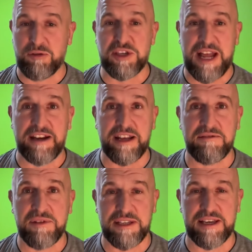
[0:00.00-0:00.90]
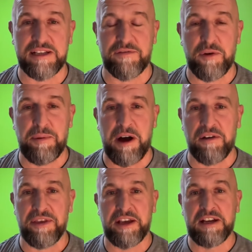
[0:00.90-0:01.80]
outstanding this season for
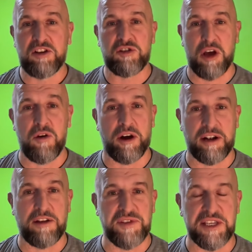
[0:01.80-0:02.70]
Bath. So I'd